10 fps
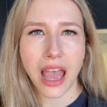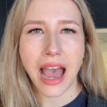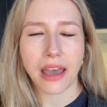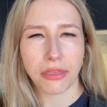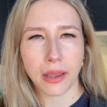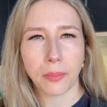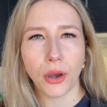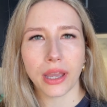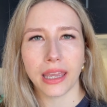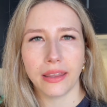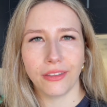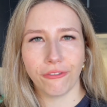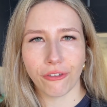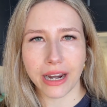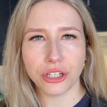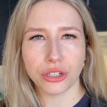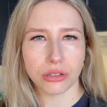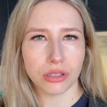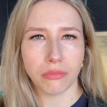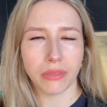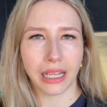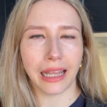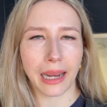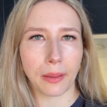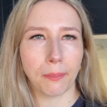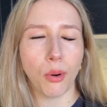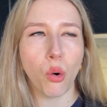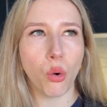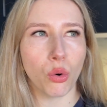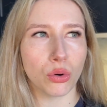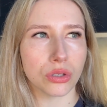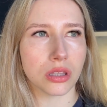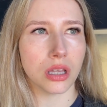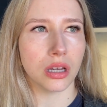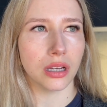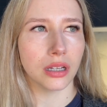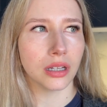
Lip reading: I think putting it in the fridge does something like pause the